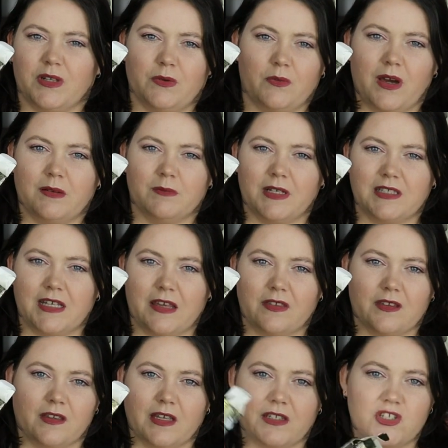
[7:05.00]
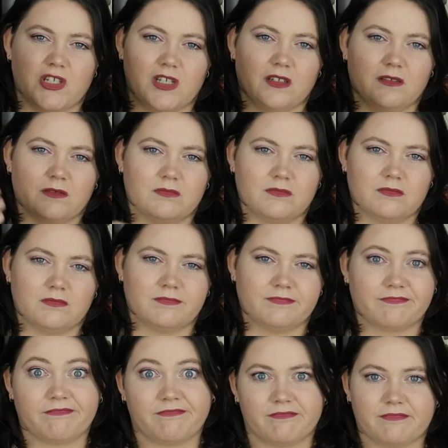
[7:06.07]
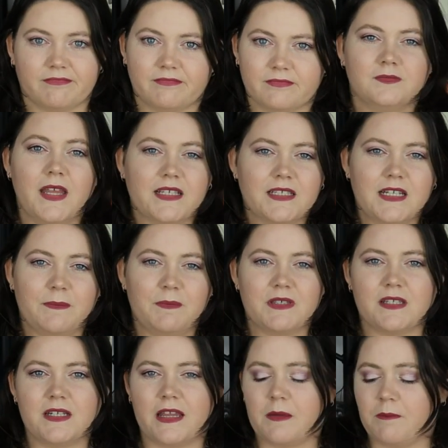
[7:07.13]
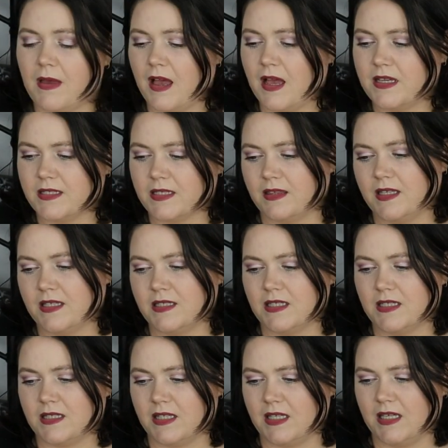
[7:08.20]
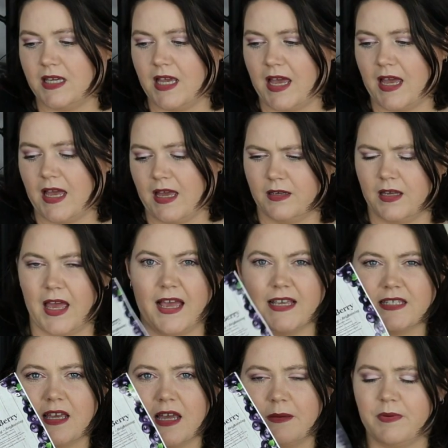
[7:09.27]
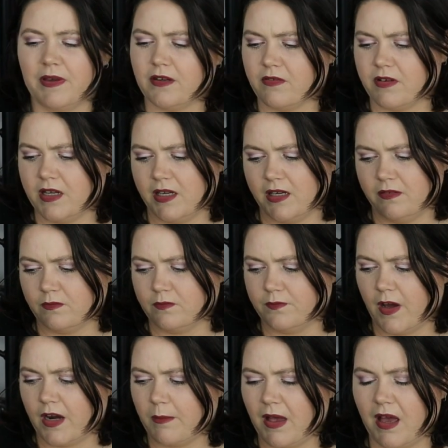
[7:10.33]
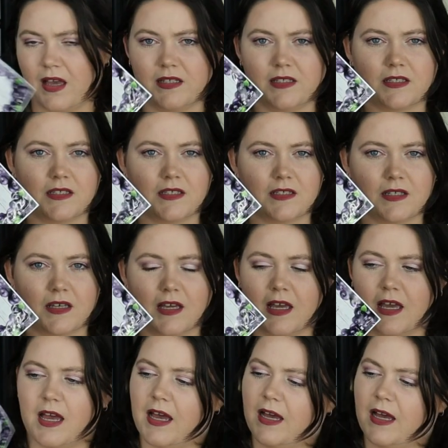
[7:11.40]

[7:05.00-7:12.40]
really whiten my teeth, so that's shit. Next up is another mask. This is the Acai Berry Vada Masks.